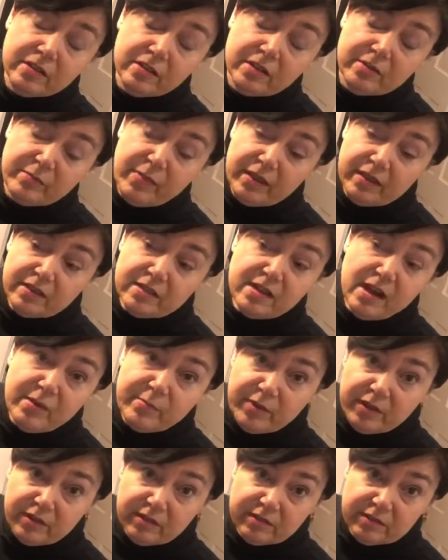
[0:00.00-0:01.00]
by the time
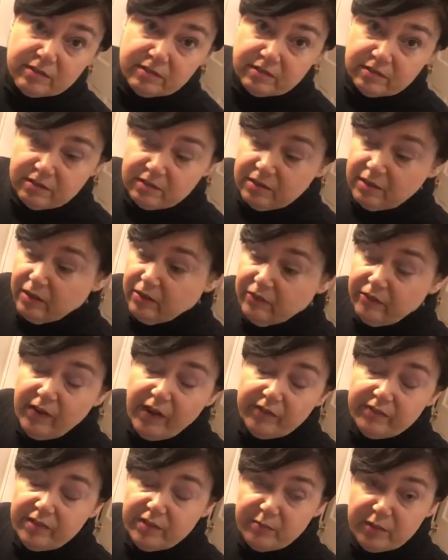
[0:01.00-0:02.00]
it,
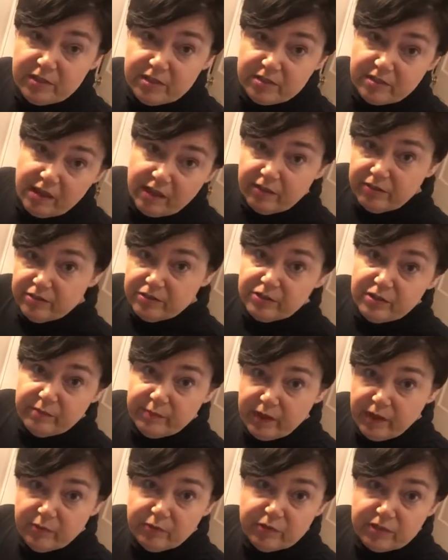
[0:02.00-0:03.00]
5-10 minutes later, it's going to be
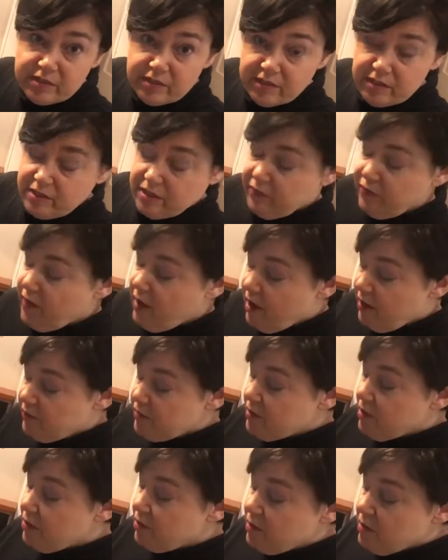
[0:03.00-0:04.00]
at 165.
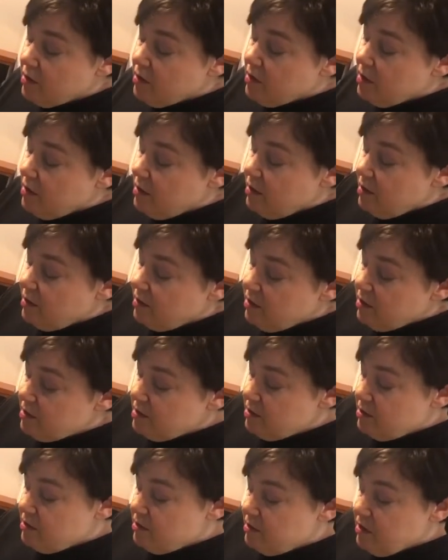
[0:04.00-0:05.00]
So
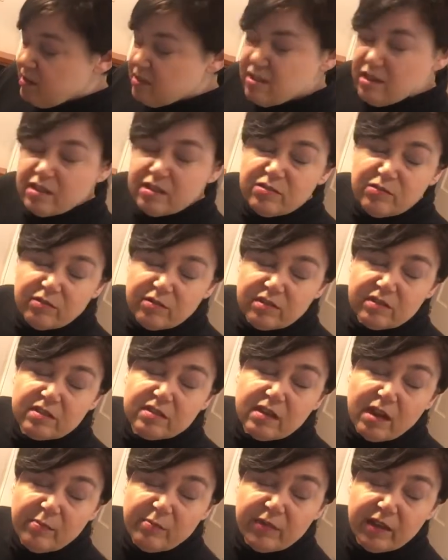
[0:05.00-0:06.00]
that's sort of the
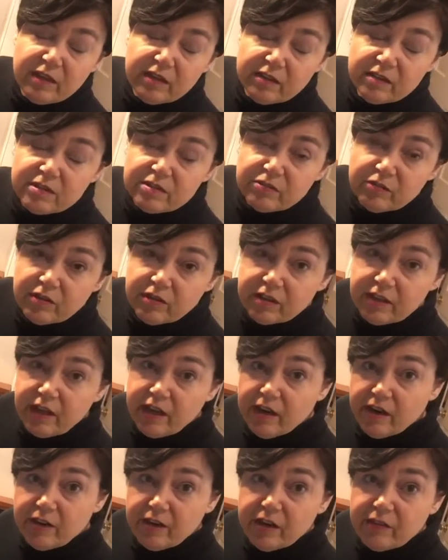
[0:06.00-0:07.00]
same thing. It's sort of
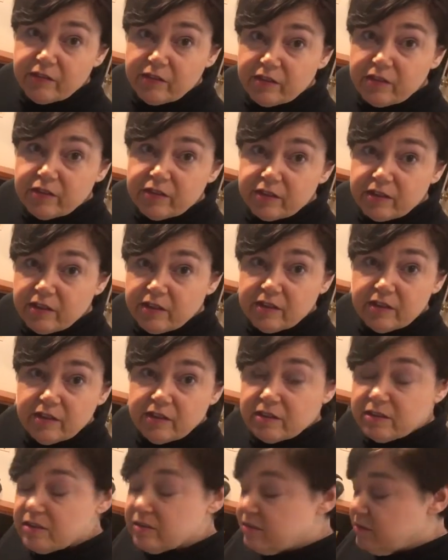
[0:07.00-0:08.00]
carryover cooking, and
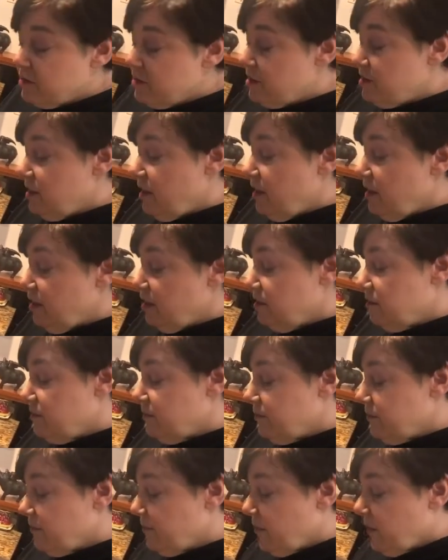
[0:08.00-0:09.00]
it's going to set and
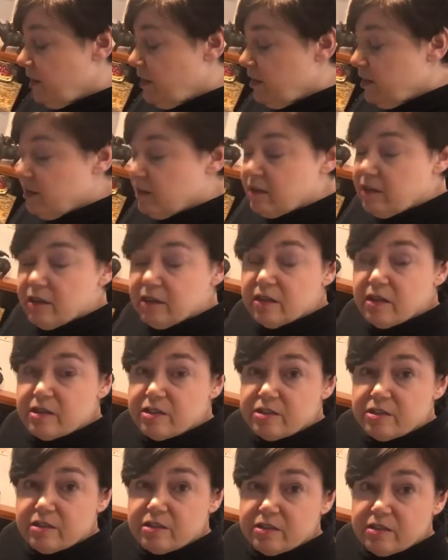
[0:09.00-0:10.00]
get
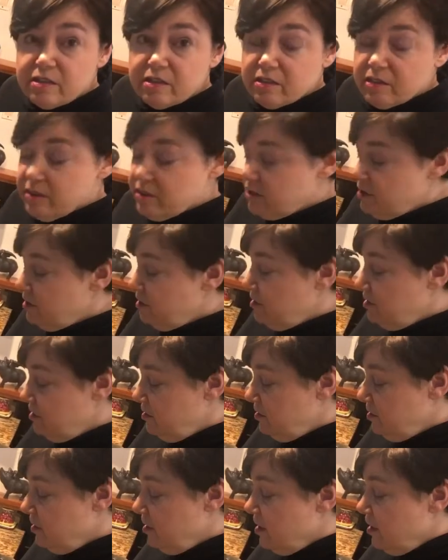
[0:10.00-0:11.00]
luscious and delicious. And
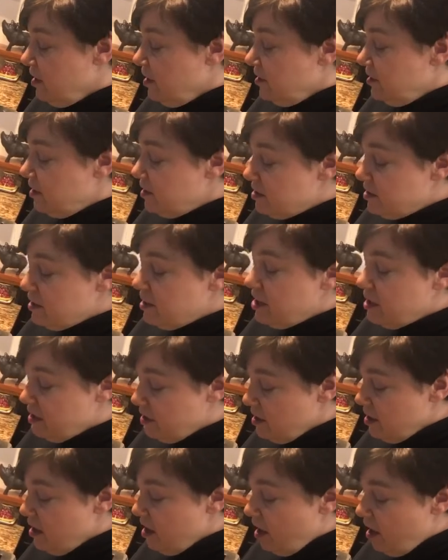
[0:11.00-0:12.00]
this is,
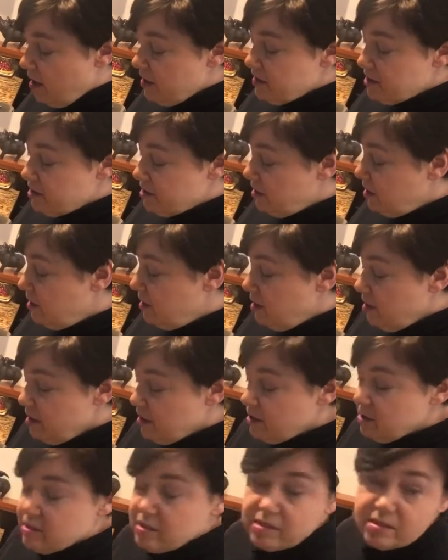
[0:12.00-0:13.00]
honestly,
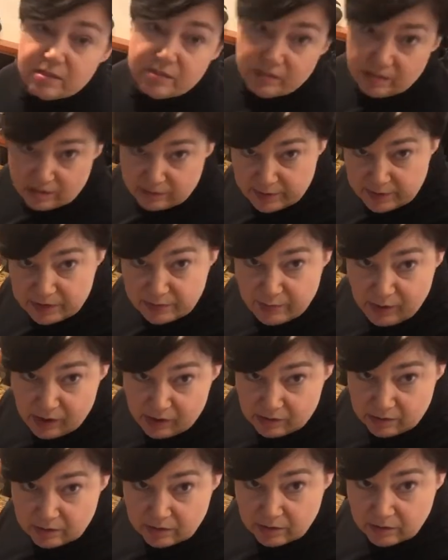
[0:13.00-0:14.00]
this is a little bit
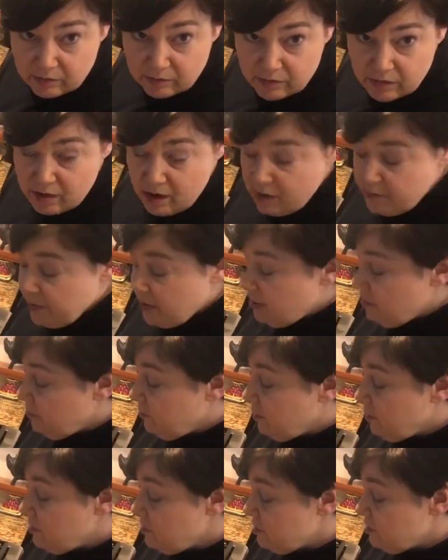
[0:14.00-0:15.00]
smaller than the one I made on
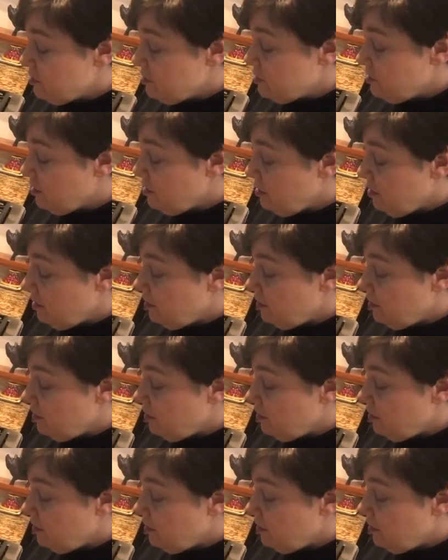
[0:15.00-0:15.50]
Easter Sunday.